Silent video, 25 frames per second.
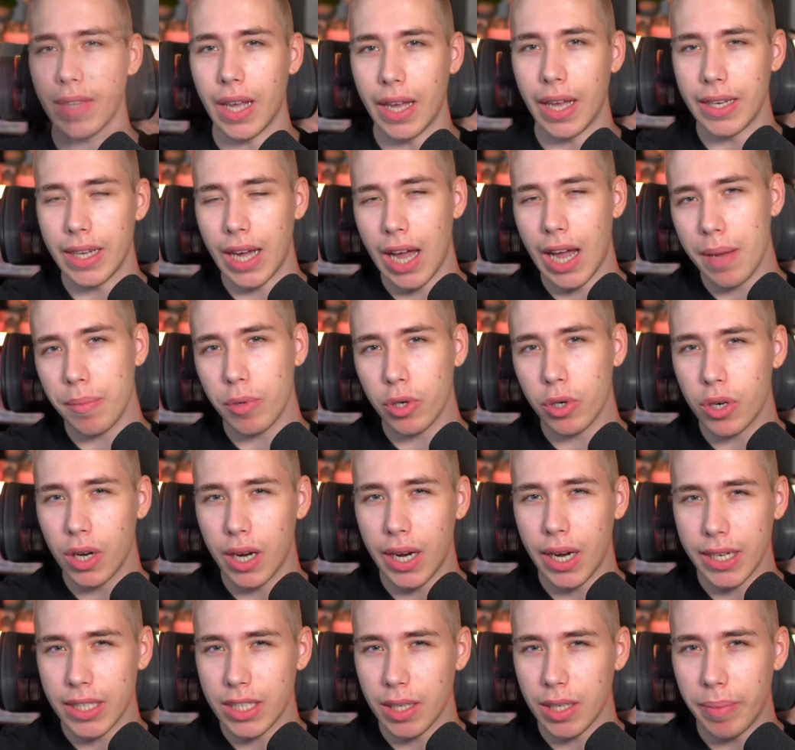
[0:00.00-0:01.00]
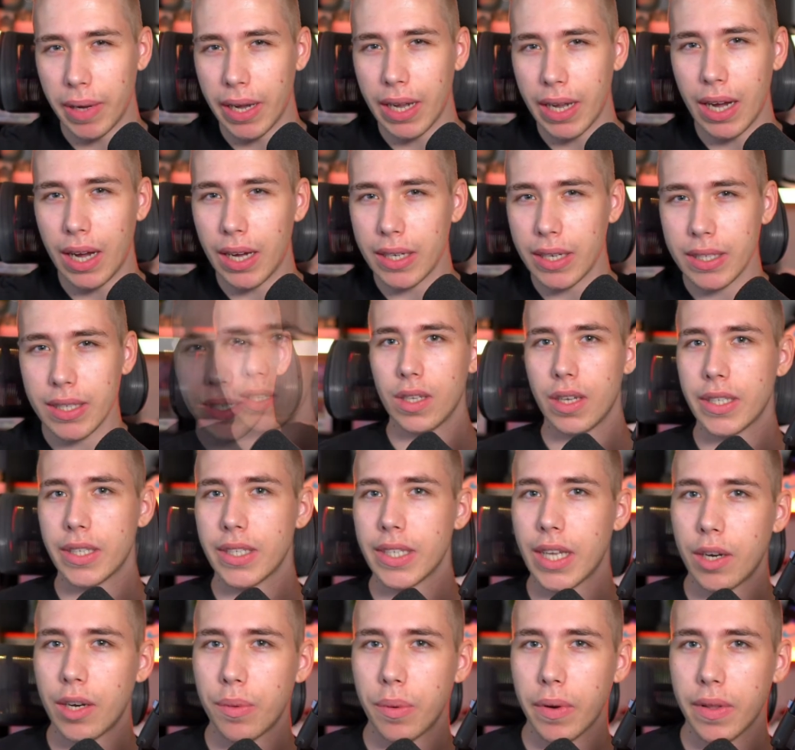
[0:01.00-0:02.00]
And I'm a collector by heart. I
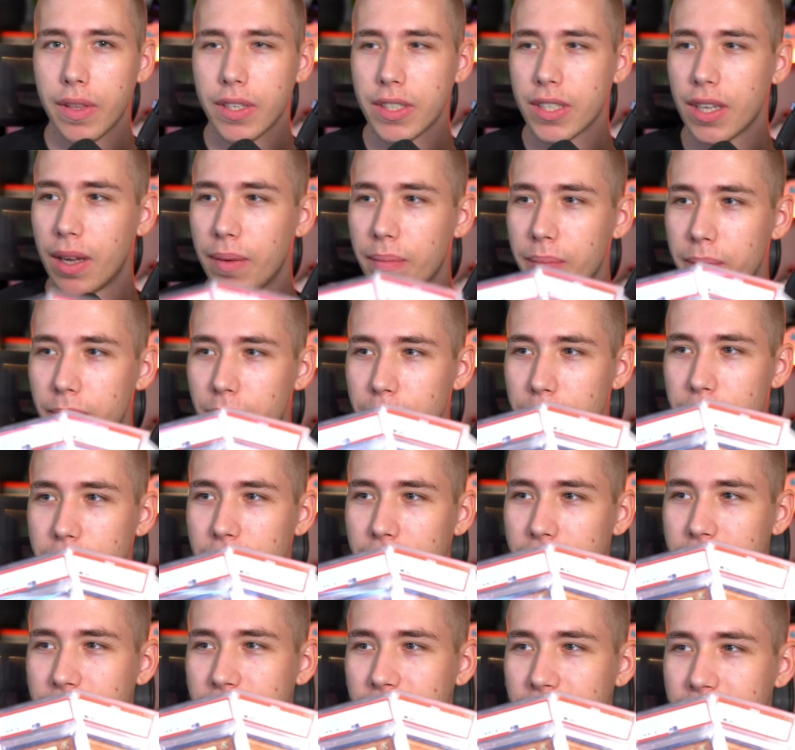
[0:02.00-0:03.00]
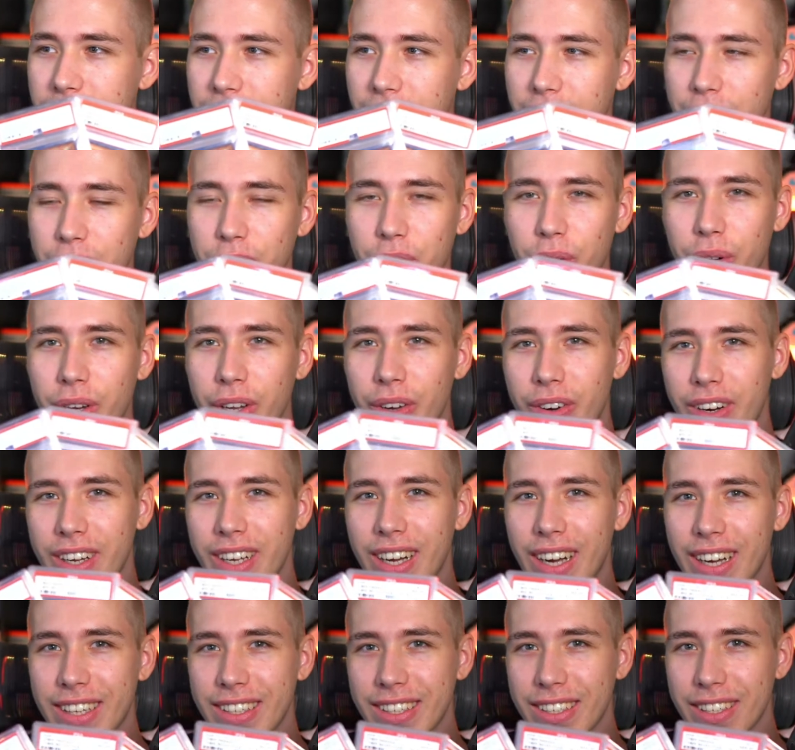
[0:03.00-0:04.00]
started with some PSA 10 Yu-Gi-Oh
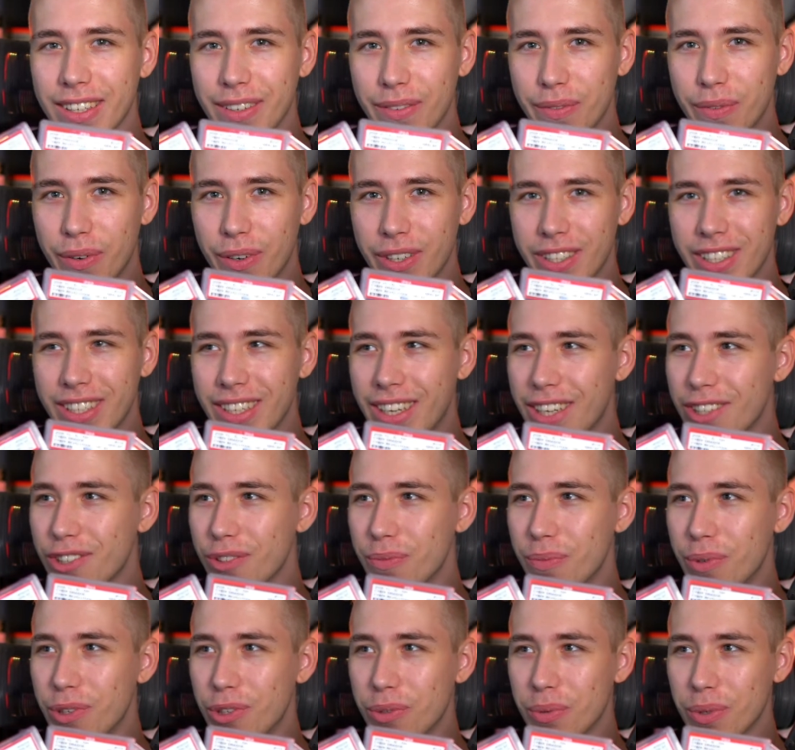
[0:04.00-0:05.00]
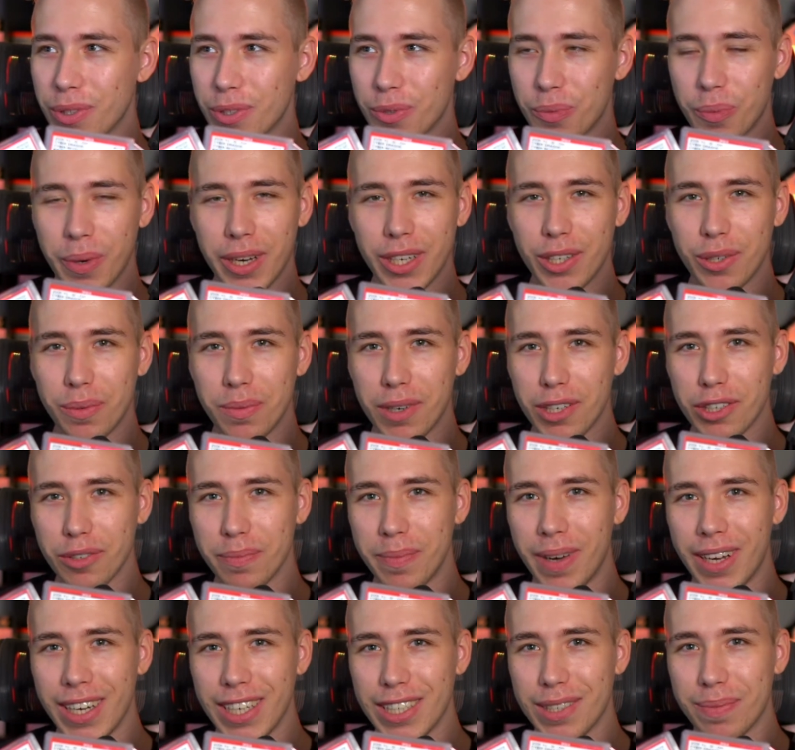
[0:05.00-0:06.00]
cards in first edition, which was way too much
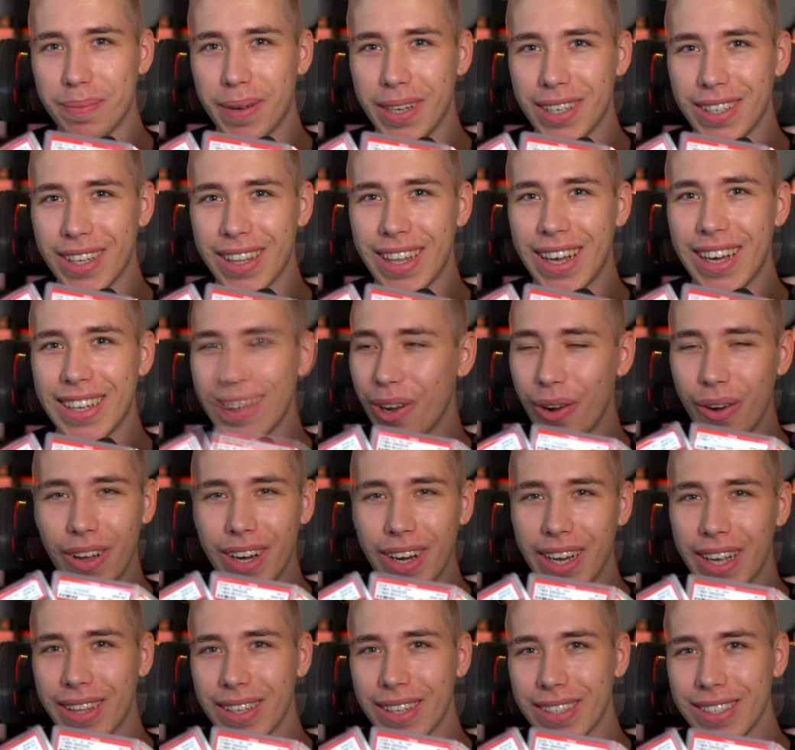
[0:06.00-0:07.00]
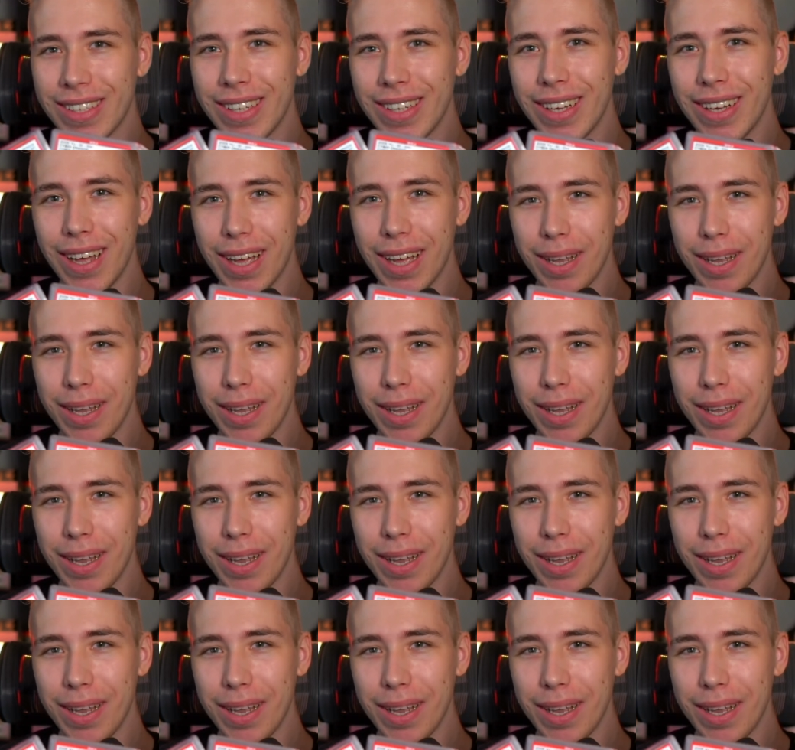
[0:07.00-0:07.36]
money spent on that earlier this year.